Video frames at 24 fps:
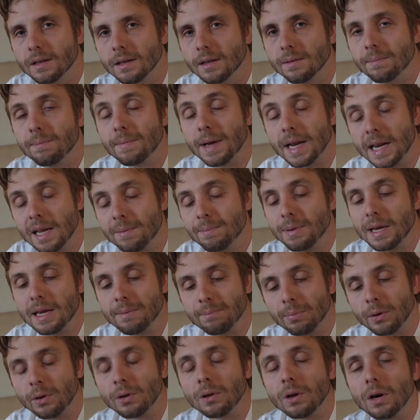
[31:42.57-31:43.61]
Many
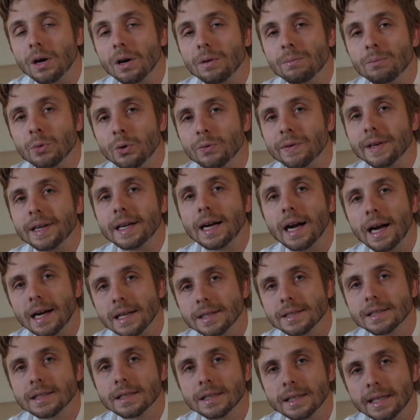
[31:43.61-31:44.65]
people are moving
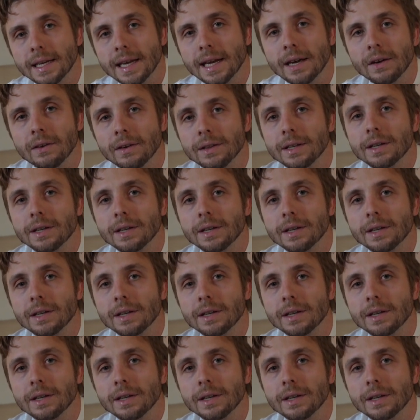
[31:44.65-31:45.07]
constantly now